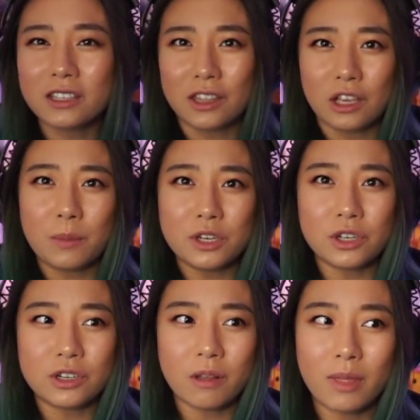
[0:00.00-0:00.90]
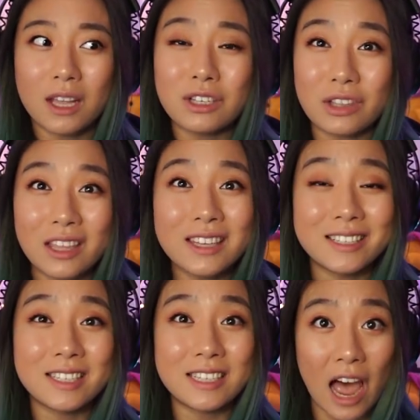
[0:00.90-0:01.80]
it's like the commission or something. Do you think the
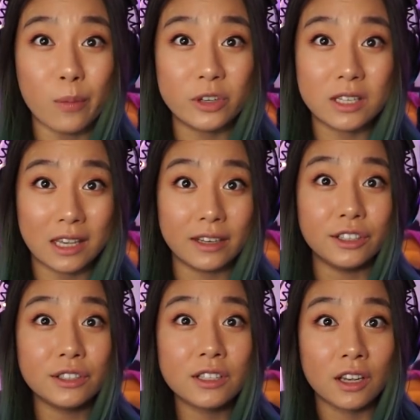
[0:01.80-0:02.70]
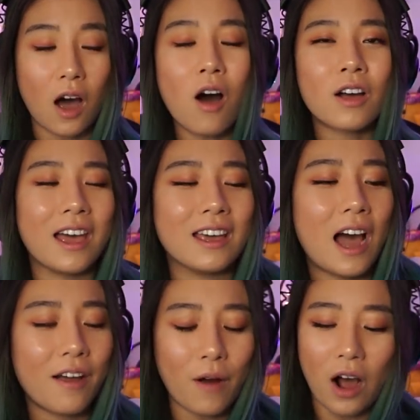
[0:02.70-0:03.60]
dad was killed? Okay.
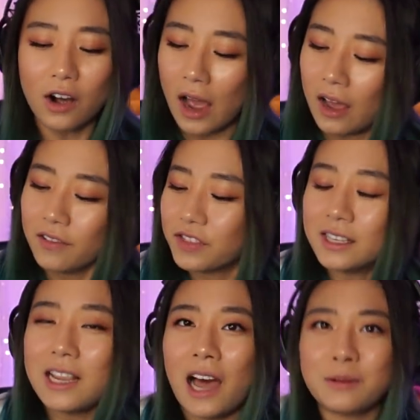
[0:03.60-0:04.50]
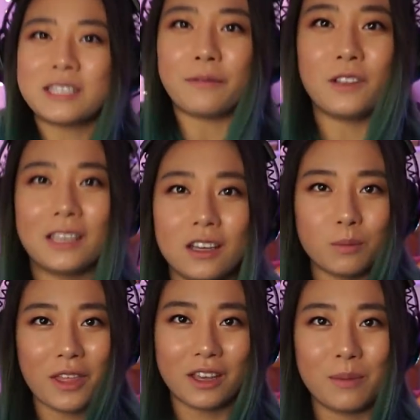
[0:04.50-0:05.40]
The dad was definitely killed by the